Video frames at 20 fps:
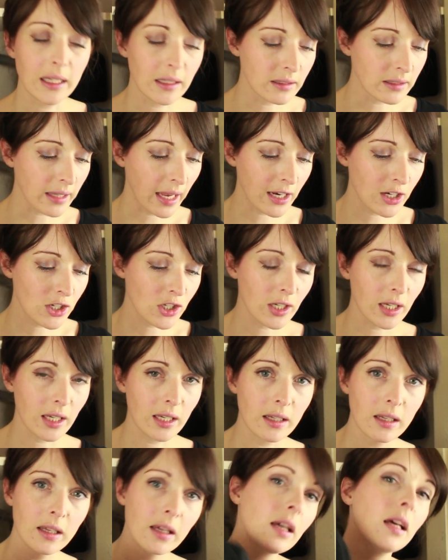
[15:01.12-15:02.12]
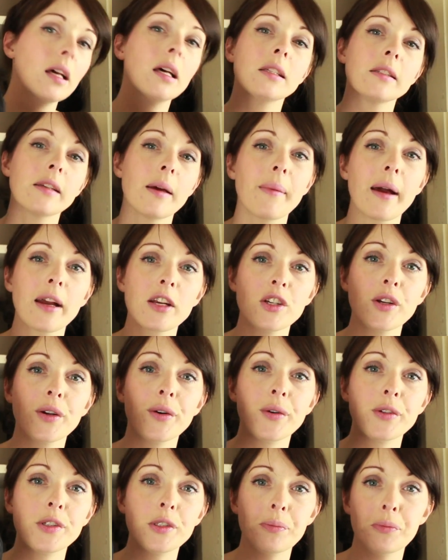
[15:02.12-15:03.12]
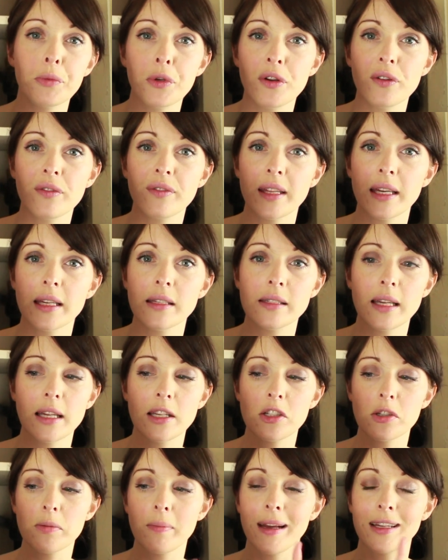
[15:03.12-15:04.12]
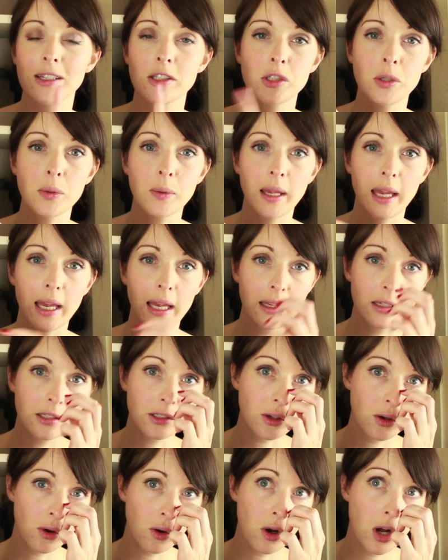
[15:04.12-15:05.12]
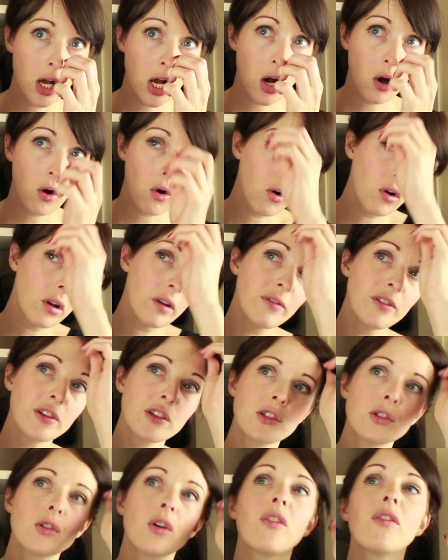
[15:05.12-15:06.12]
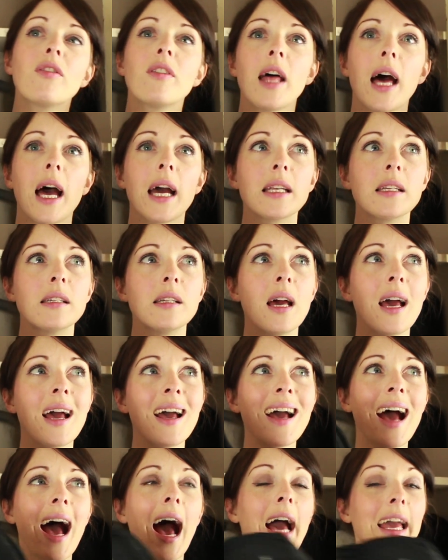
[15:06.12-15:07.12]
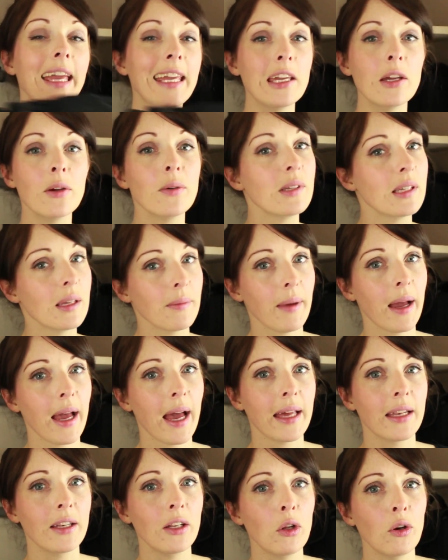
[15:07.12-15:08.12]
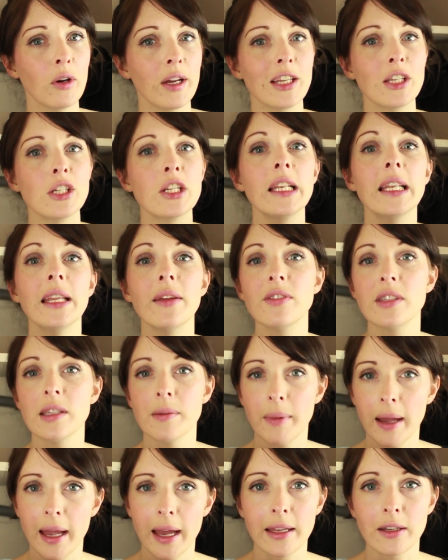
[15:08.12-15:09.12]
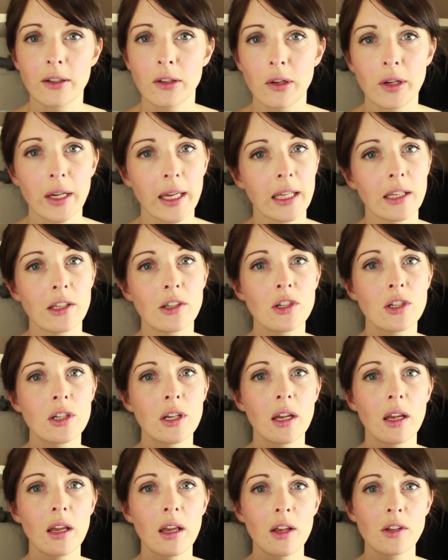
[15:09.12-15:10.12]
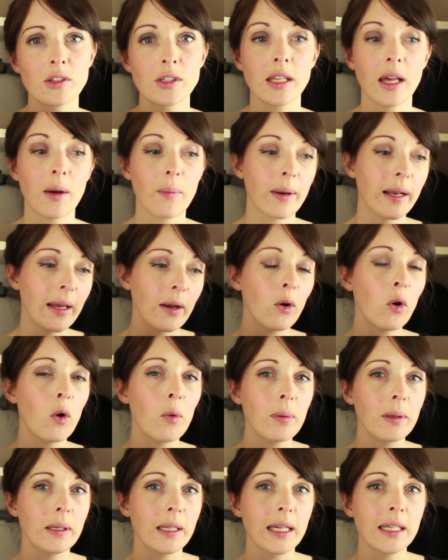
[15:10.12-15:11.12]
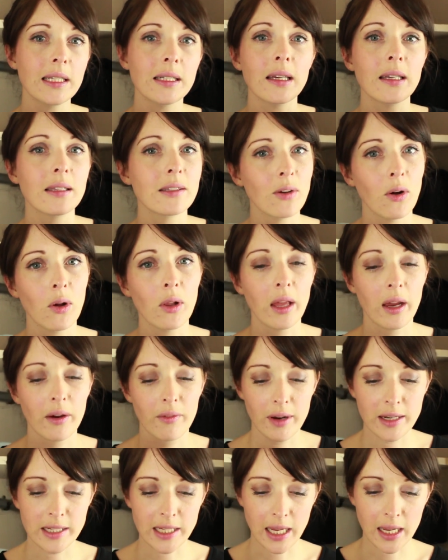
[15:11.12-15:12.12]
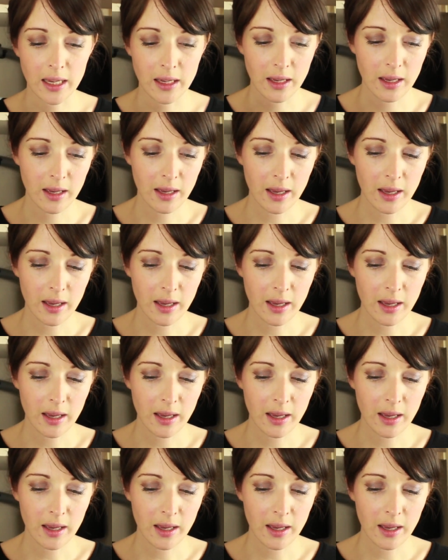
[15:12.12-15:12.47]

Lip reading: little section. So I'm actually going to move this into my suitcase, so all of the stuff that I use in my hand luggage lives in my hand luggage, so that when I open it, it's all there ready.